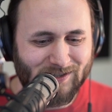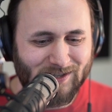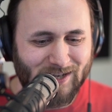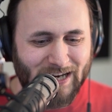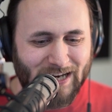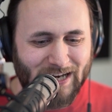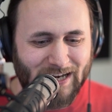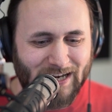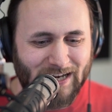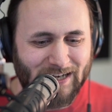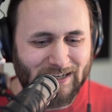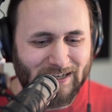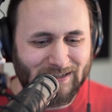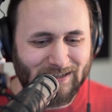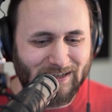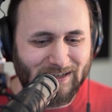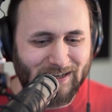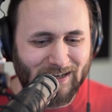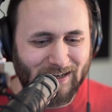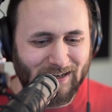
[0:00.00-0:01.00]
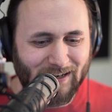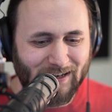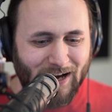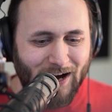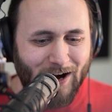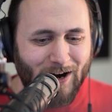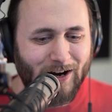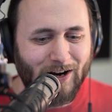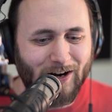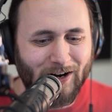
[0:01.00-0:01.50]
that
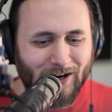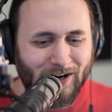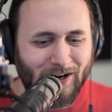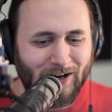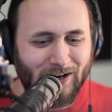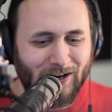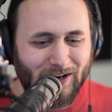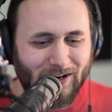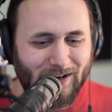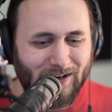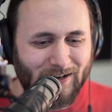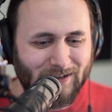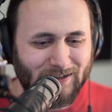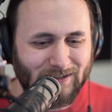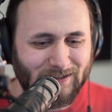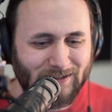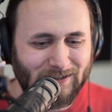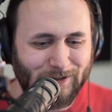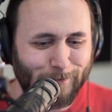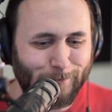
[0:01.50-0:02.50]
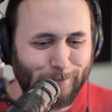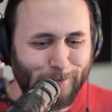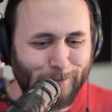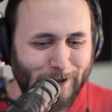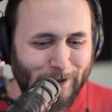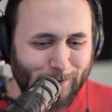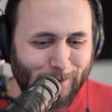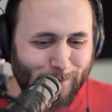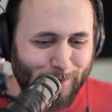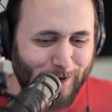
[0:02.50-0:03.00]
are
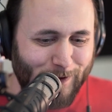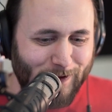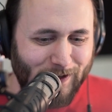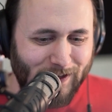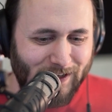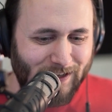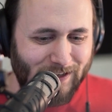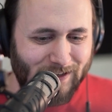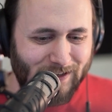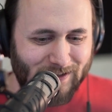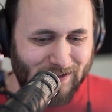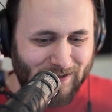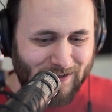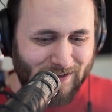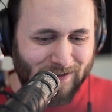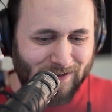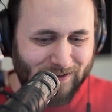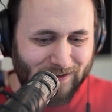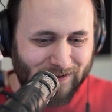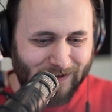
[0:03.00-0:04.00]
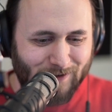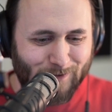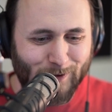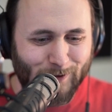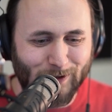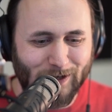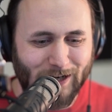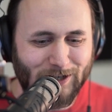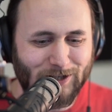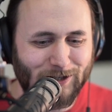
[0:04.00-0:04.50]
different with the, in
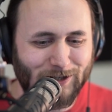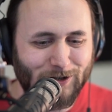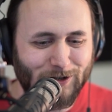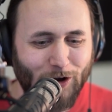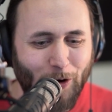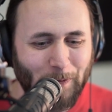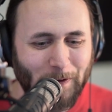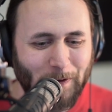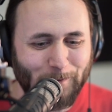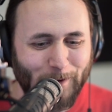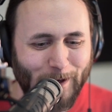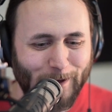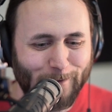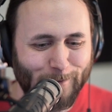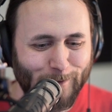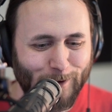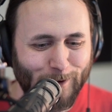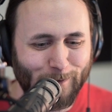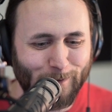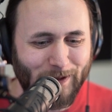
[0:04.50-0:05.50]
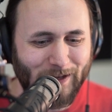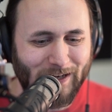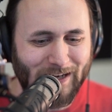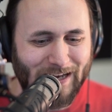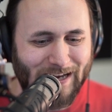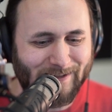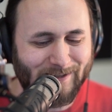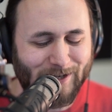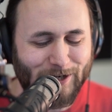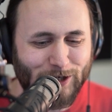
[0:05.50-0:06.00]
quotation, normal workflow, with the
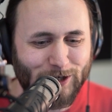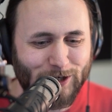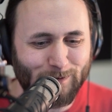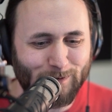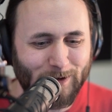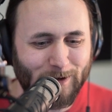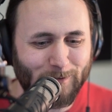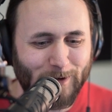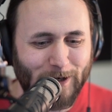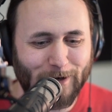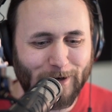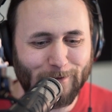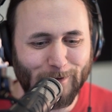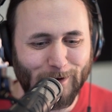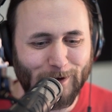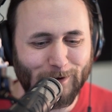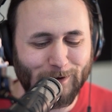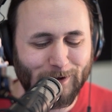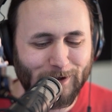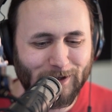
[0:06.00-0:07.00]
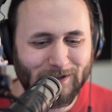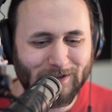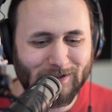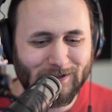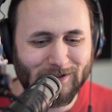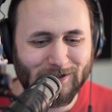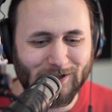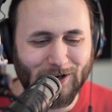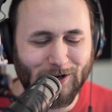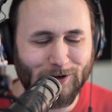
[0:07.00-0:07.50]
sRGB workflow.
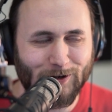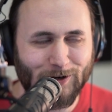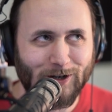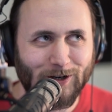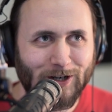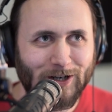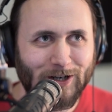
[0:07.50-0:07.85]
So